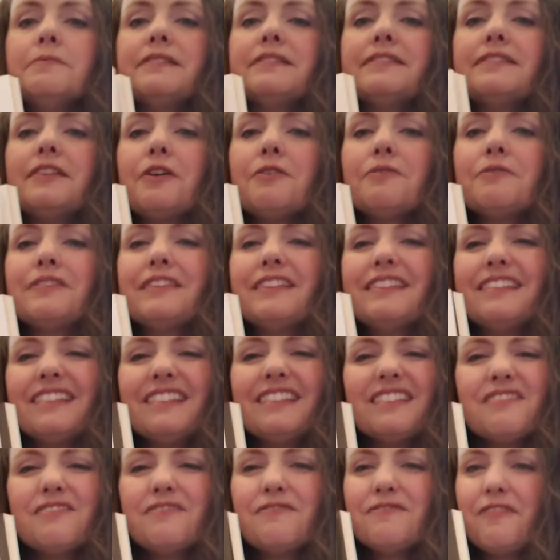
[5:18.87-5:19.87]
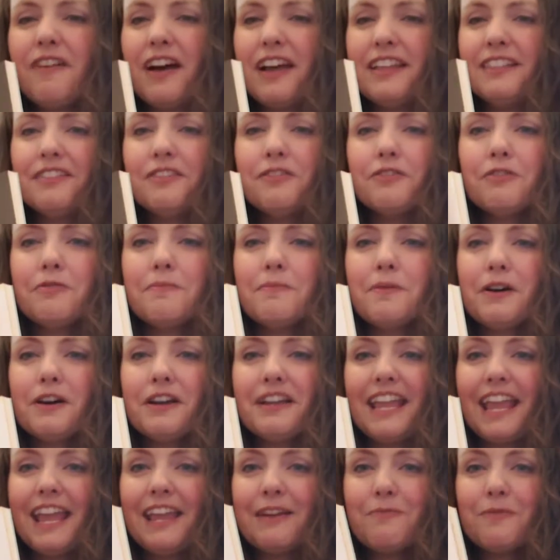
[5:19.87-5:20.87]
So this is a fun little
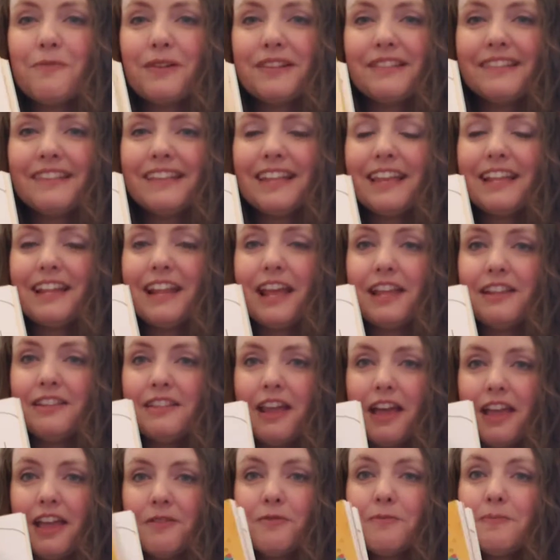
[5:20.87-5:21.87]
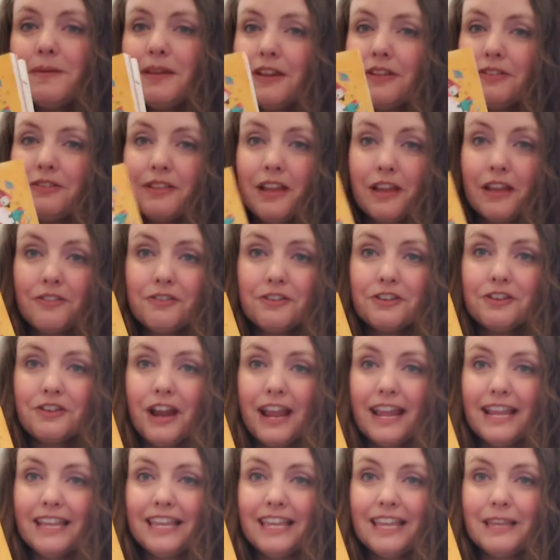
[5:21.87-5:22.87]
book, and once again, it would be another
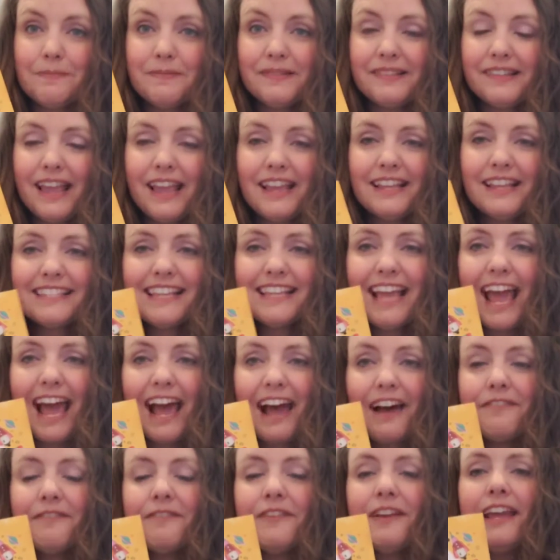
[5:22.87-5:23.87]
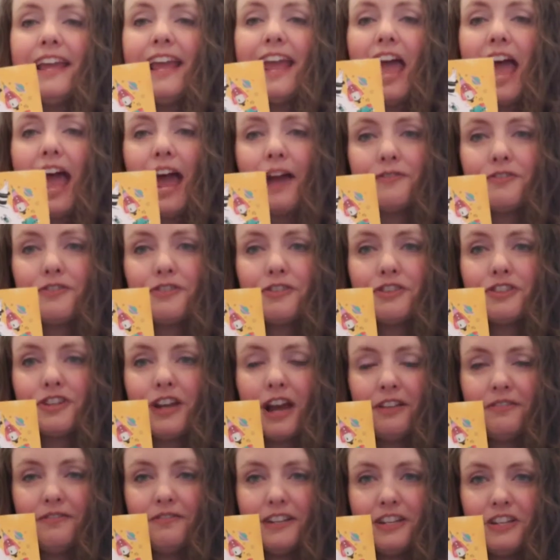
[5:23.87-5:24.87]
great keepsake to have after your
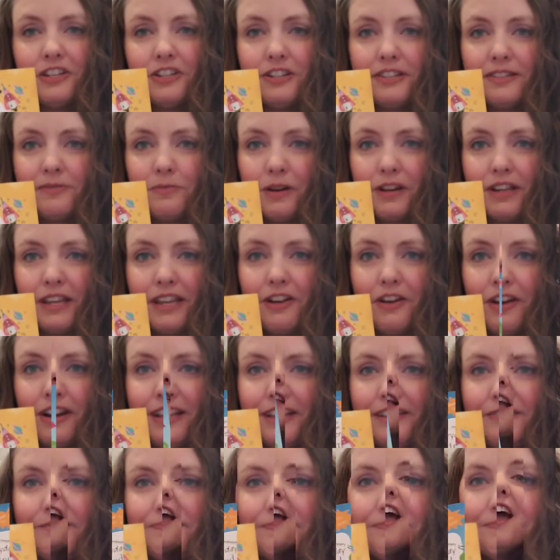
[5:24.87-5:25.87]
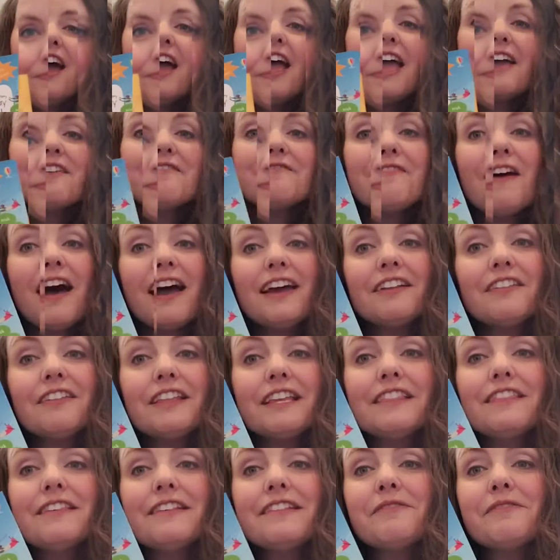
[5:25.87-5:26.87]
child finishes working on it.
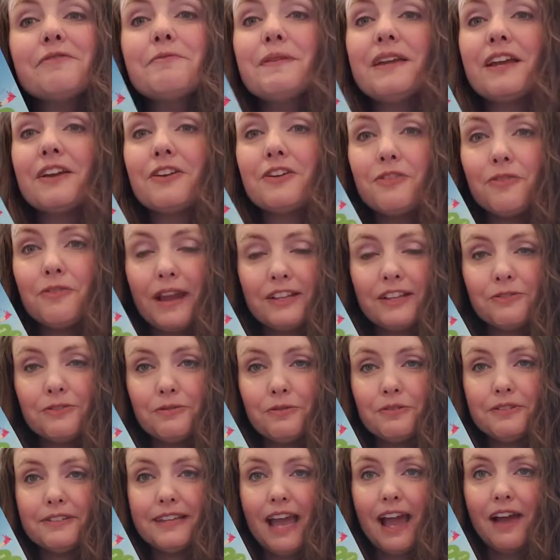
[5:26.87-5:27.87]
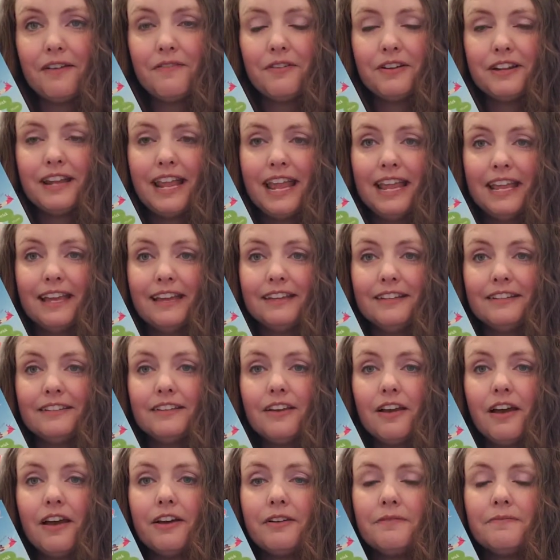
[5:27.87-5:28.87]
Finally, this would be a great tool to have on hand